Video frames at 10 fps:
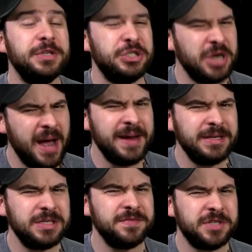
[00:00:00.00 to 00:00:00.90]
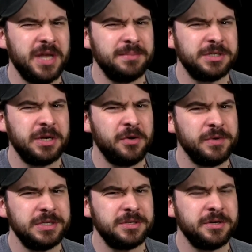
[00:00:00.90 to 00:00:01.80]
the giants of stem cell
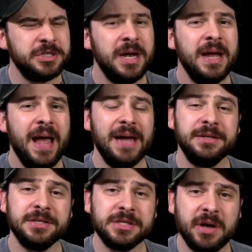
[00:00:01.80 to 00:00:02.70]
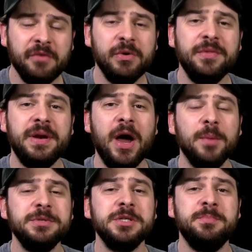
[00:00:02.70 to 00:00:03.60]
research, and a discovery that
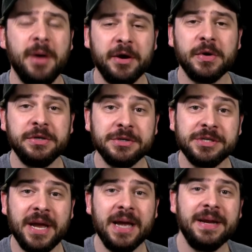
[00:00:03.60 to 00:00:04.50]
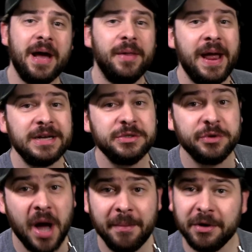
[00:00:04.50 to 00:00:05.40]
helps us better understand how
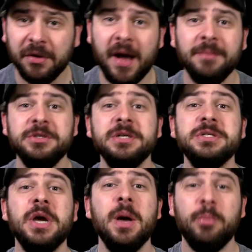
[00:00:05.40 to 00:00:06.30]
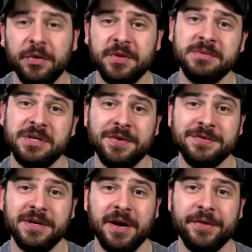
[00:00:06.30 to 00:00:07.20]
astronomical objects put
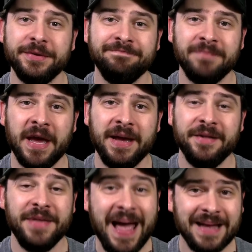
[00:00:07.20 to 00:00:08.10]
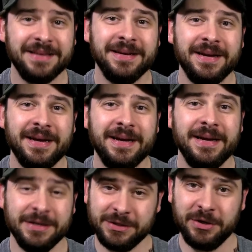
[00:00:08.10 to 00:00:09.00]
themselves together. That
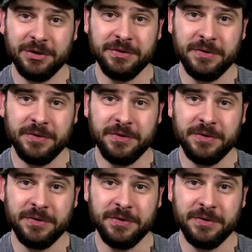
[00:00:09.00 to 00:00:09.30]
is the good